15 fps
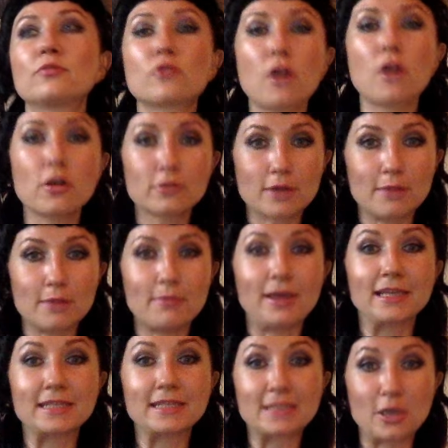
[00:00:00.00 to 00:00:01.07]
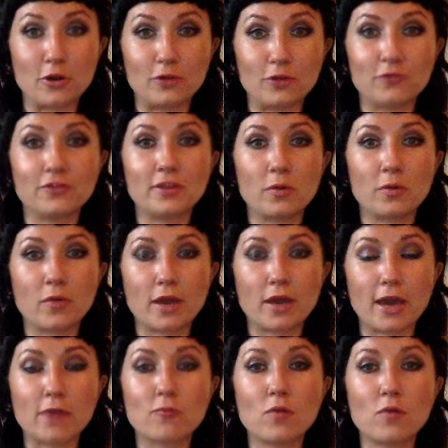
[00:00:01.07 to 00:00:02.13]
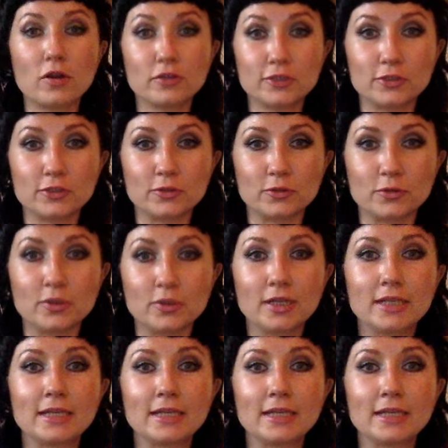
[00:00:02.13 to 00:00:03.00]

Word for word: program myself the way I want to,